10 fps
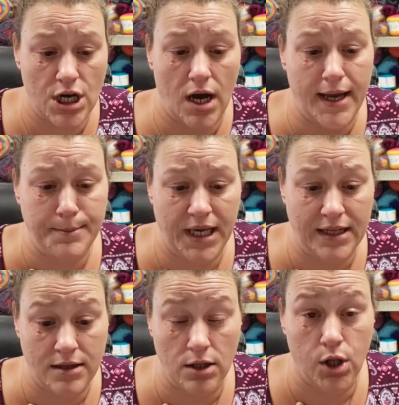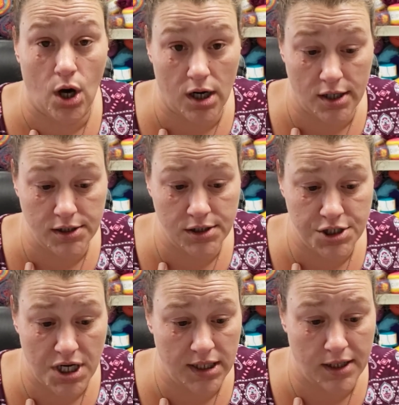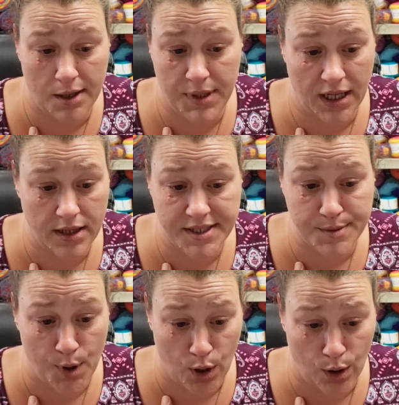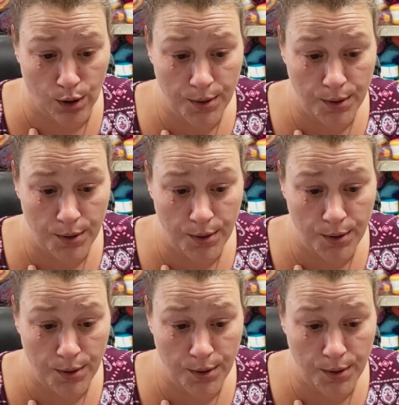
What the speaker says: I made the large. I did not make the small.